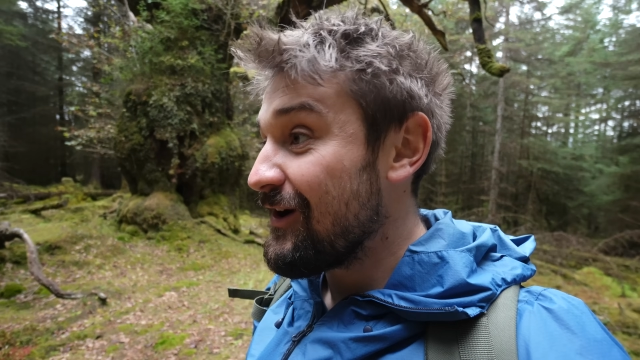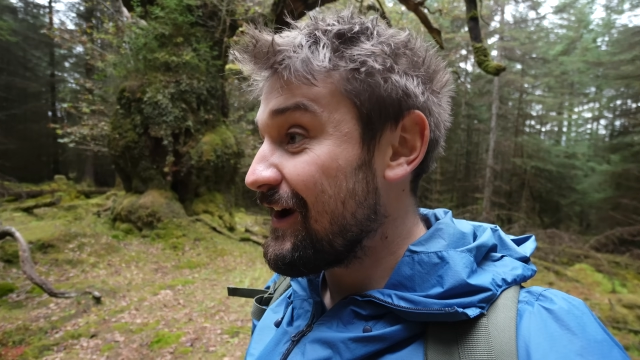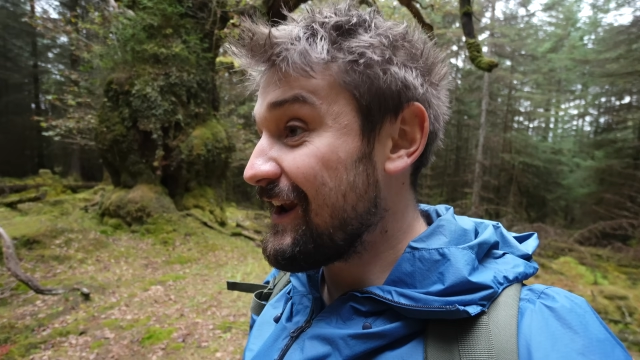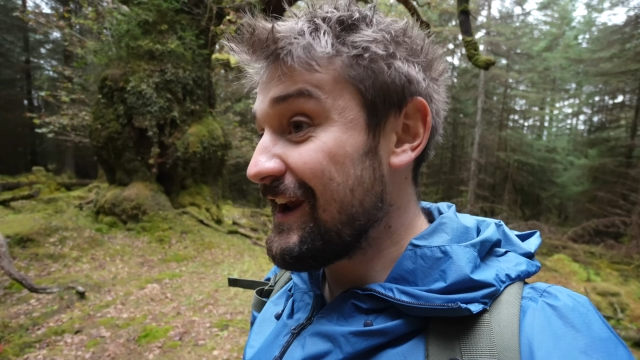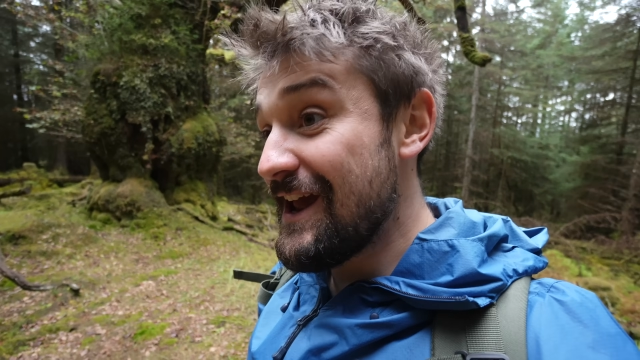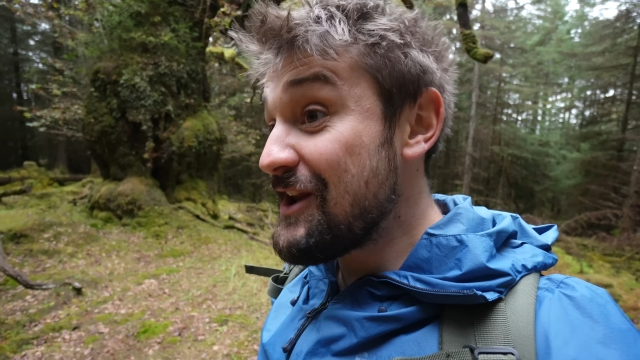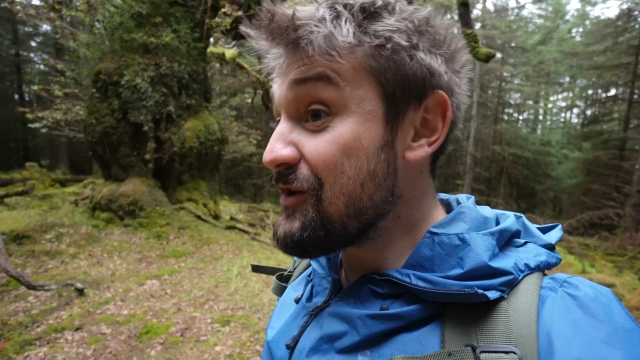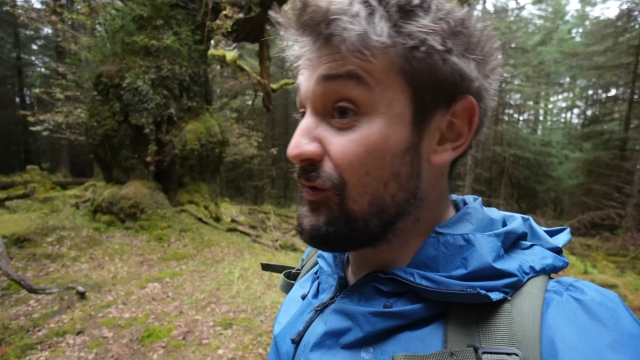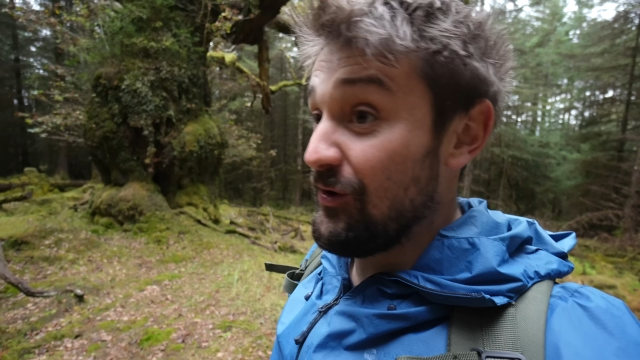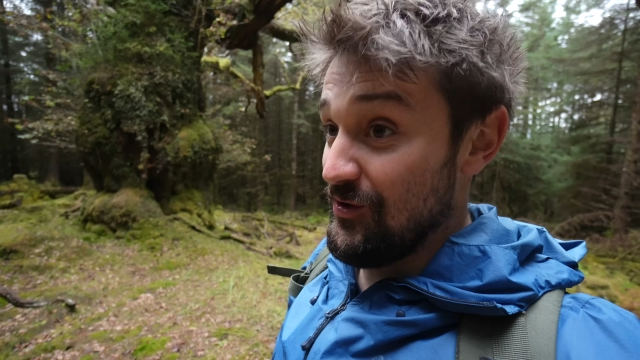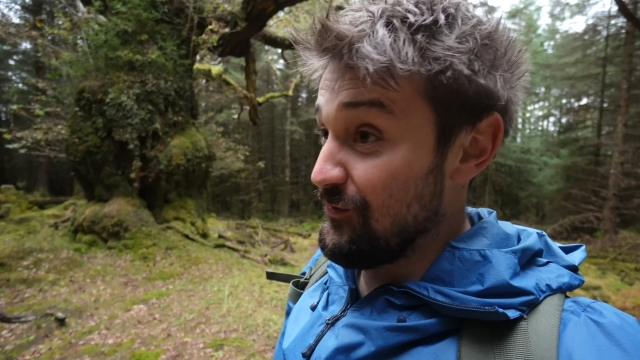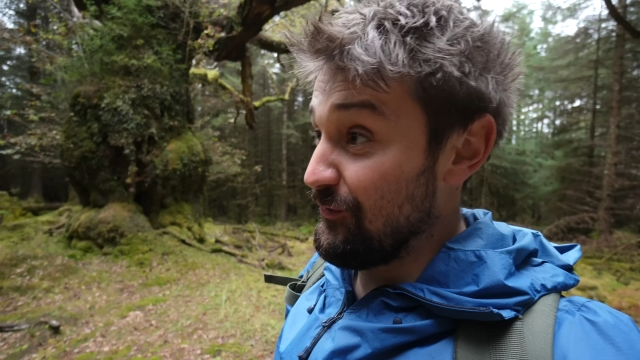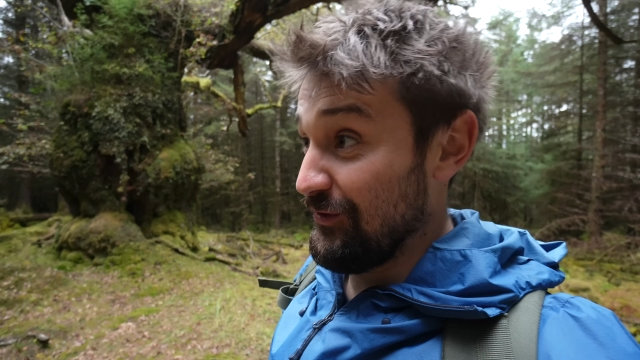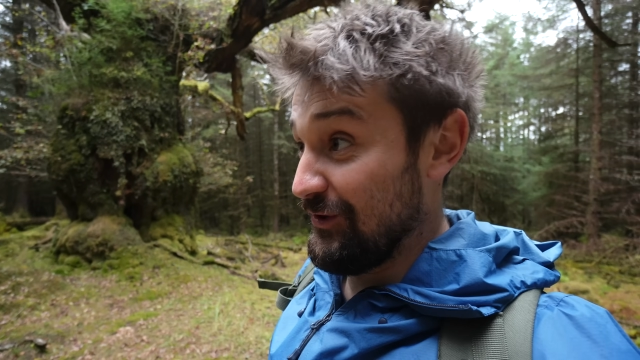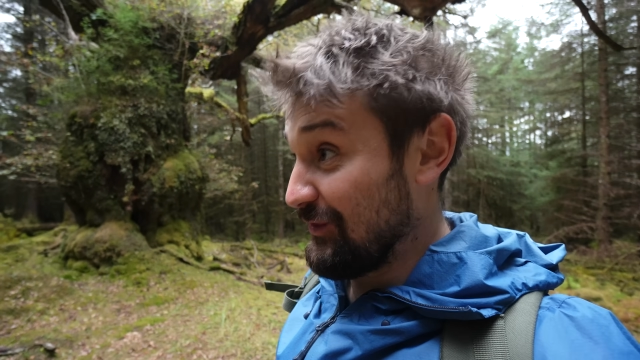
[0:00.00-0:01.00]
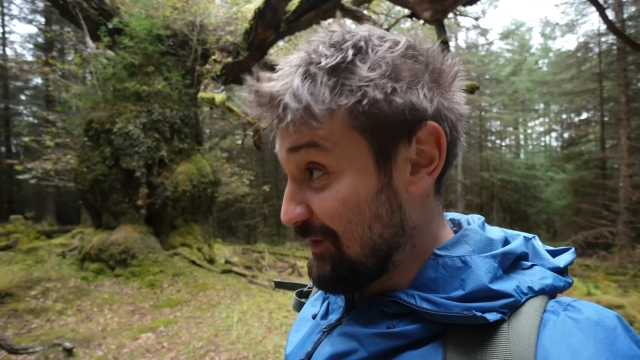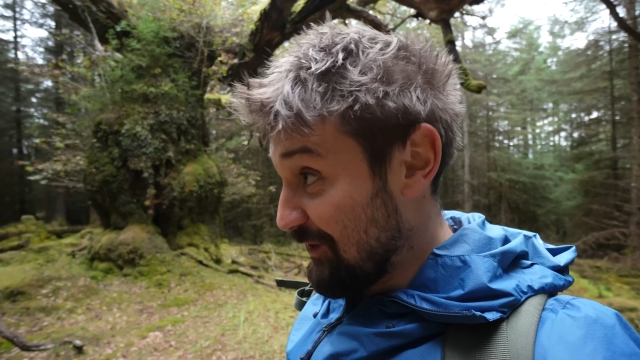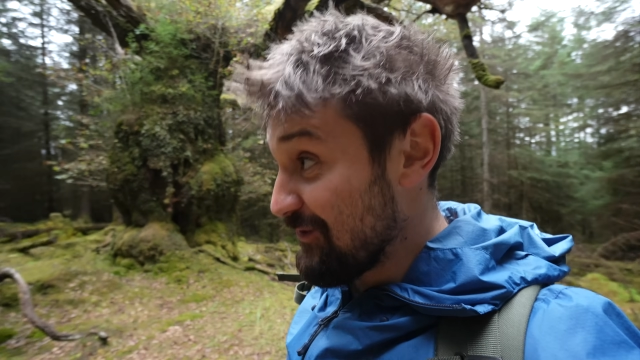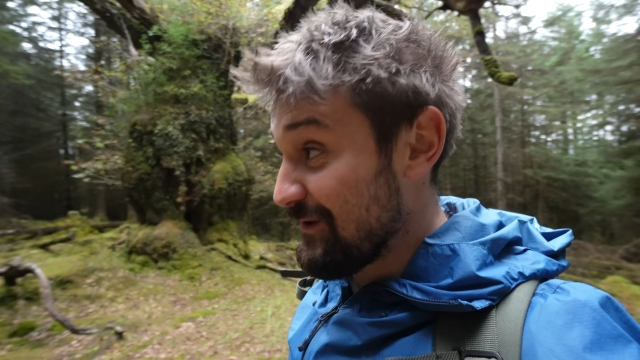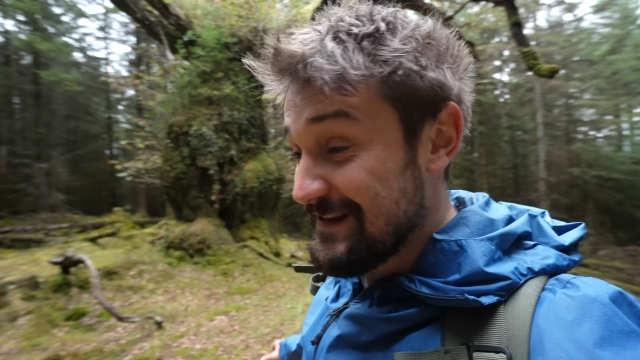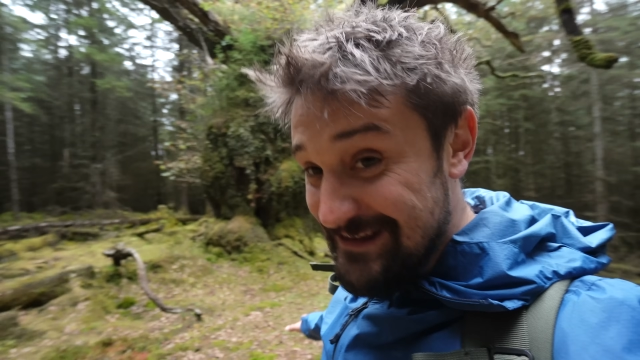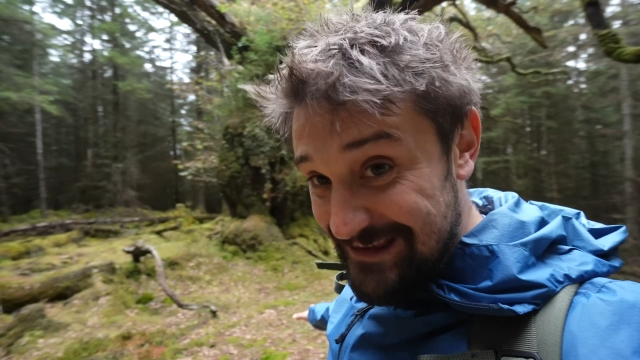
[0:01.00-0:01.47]
clearly what you want to
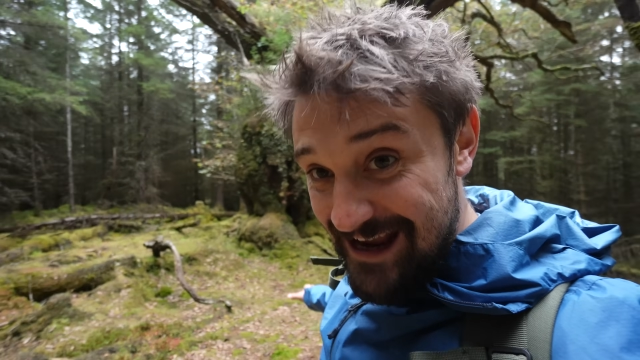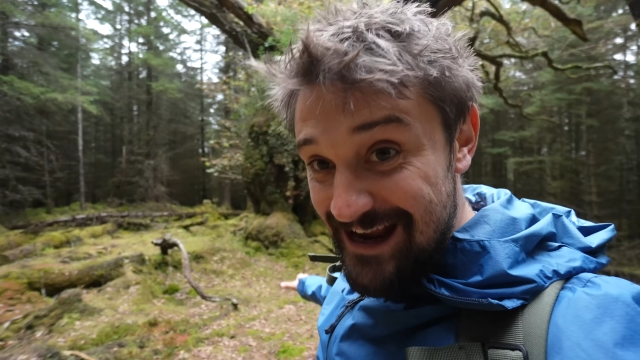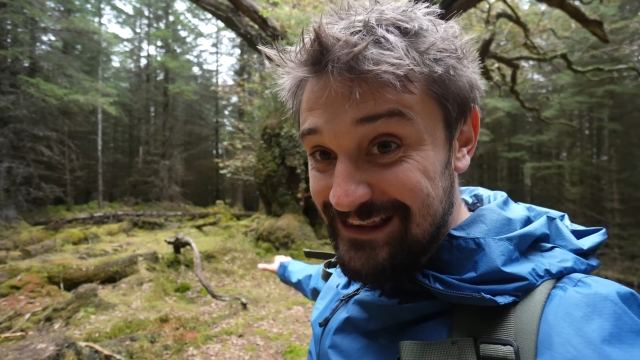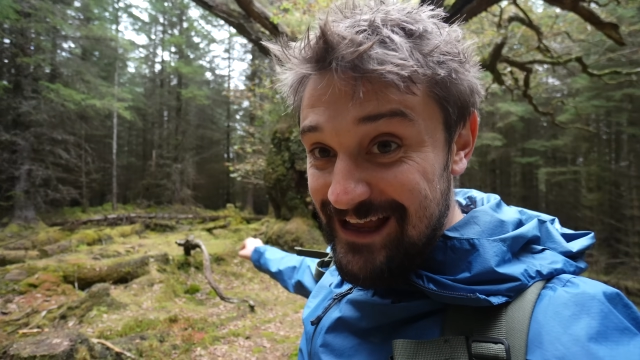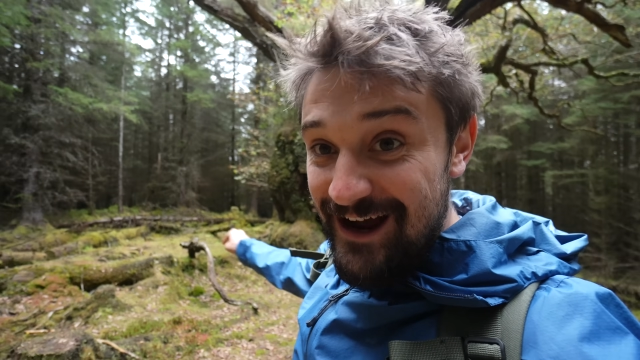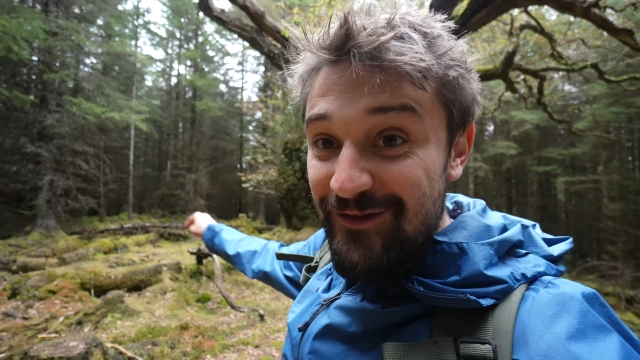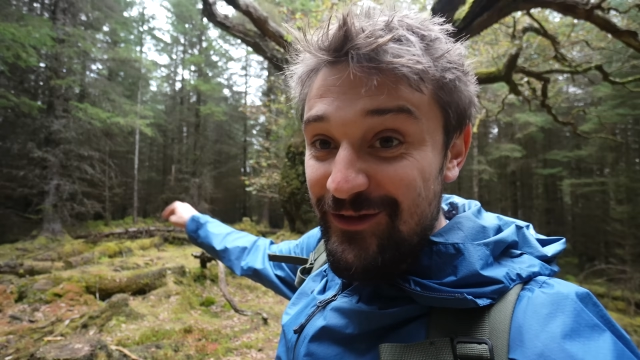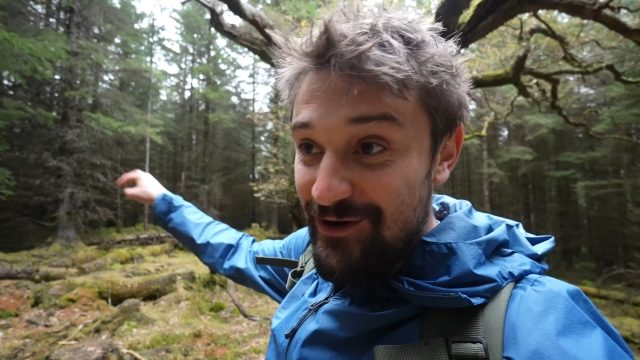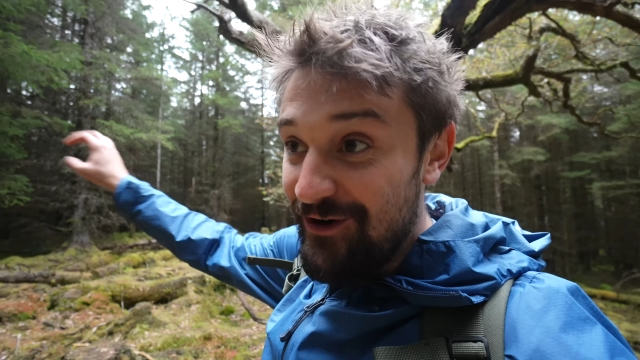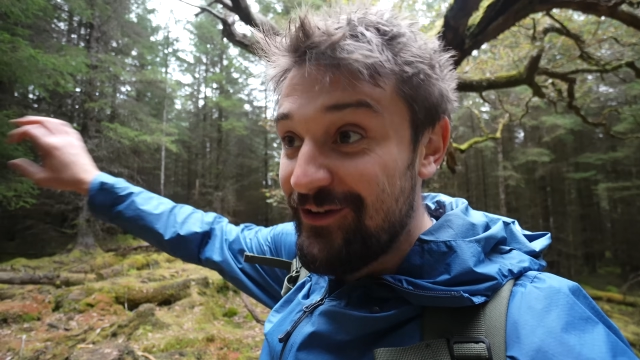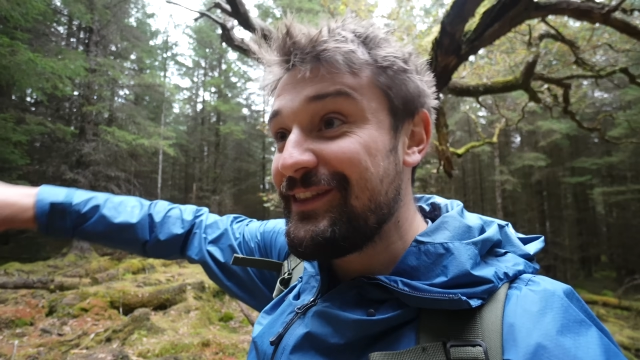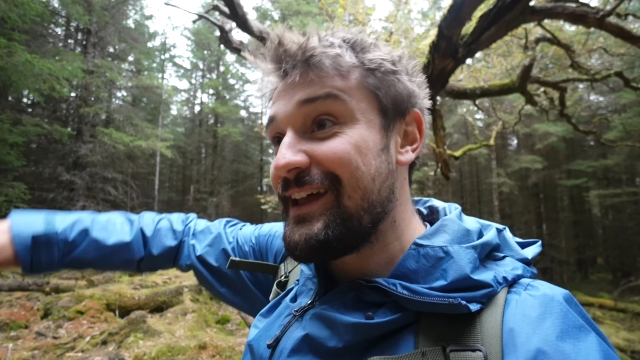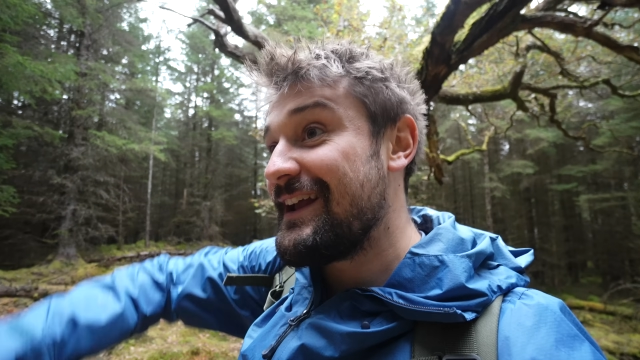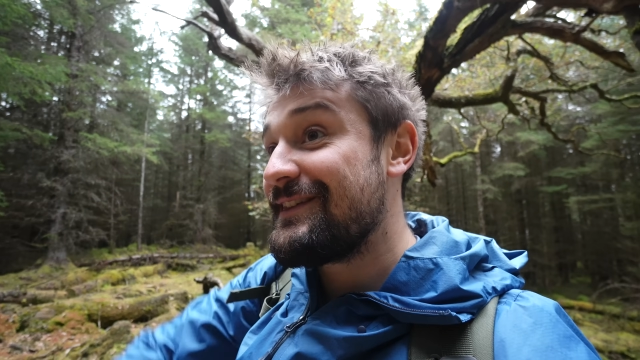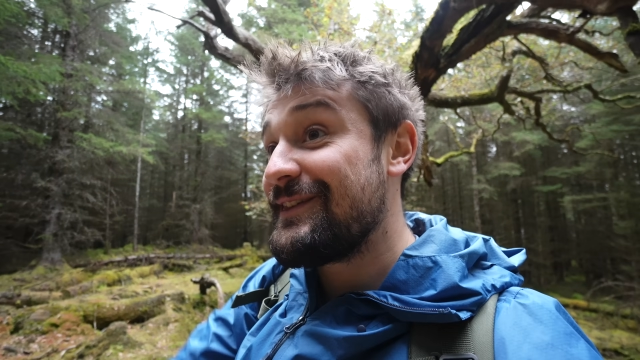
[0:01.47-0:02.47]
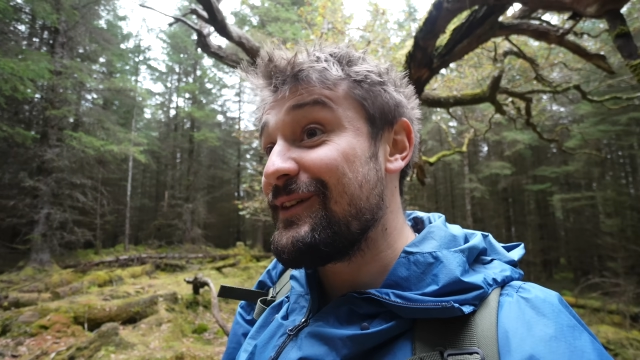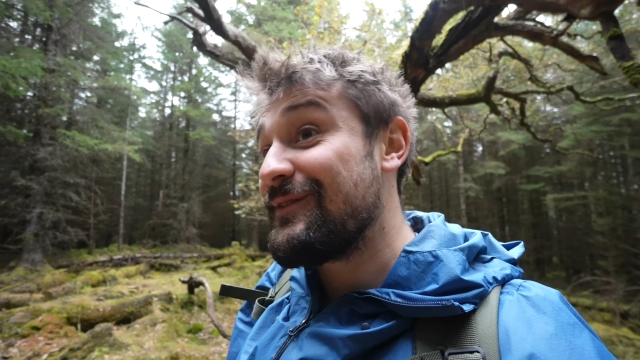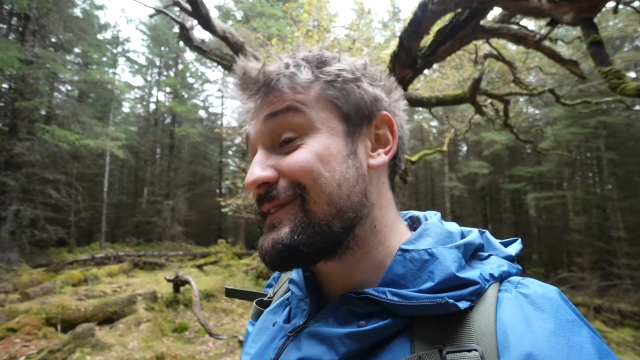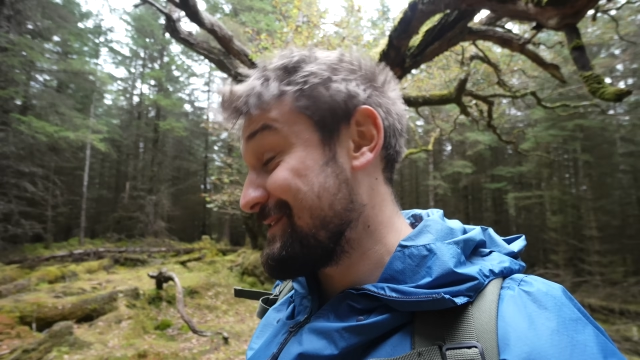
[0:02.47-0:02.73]
do is take down the non-natives